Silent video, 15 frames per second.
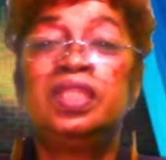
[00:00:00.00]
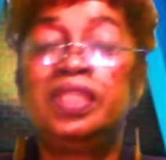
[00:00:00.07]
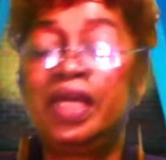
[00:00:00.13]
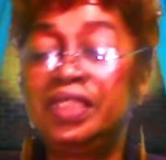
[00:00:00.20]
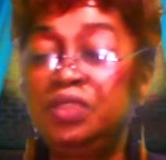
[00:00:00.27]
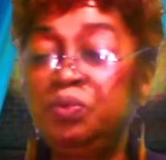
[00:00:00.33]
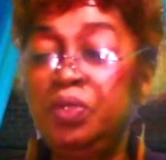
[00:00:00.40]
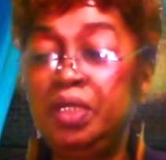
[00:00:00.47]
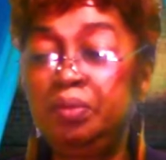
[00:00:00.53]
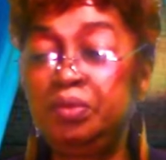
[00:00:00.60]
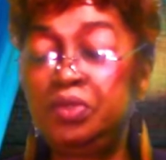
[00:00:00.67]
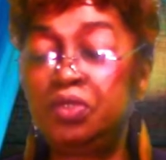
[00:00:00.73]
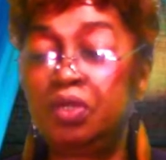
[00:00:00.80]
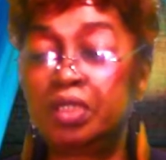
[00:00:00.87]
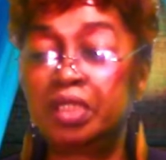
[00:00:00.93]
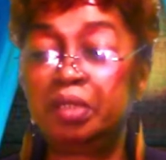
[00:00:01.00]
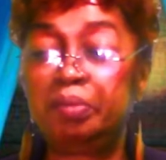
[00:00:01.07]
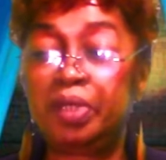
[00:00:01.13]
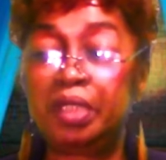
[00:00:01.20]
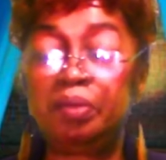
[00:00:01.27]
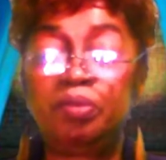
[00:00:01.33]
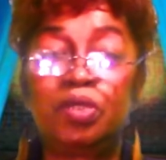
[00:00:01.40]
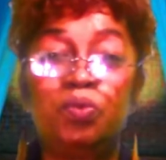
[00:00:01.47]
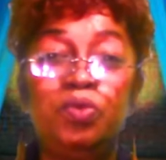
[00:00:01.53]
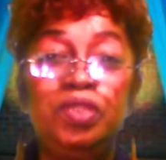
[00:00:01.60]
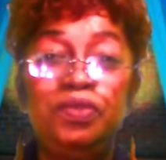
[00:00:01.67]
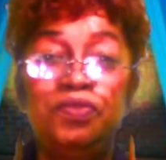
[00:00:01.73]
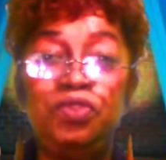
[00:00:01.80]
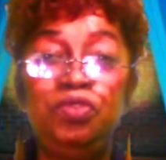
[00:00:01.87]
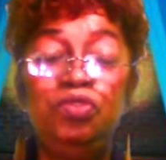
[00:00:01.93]
That's why I'm talking about it, but what
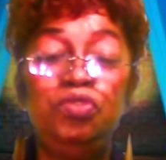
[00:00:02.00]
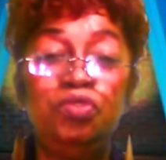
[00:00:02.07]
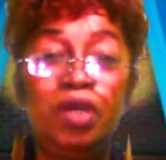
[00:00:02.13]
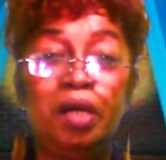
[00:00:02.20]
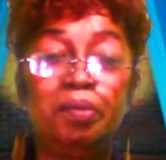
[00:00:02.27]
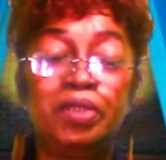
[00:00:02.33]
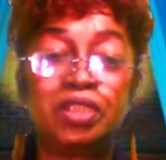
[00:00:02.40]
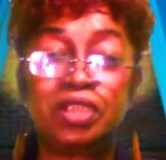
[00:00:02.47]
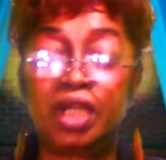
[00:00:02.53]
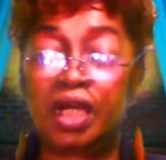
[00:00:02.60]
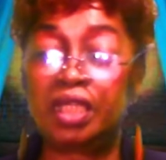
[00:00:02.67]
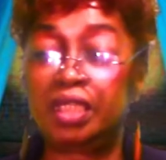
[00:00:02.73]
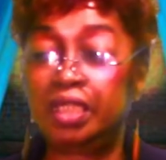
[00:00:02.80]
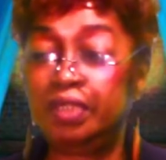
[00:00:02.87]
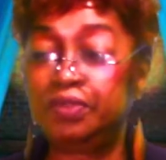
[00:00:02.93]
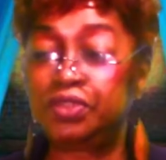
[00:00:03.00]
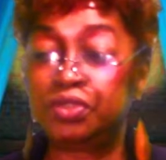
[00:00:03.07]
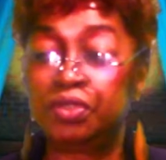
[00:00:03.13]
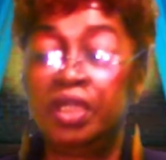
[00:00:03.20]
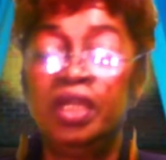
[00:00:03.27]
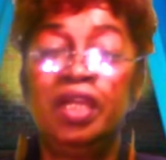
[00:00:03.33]
if you knew how much God loves you?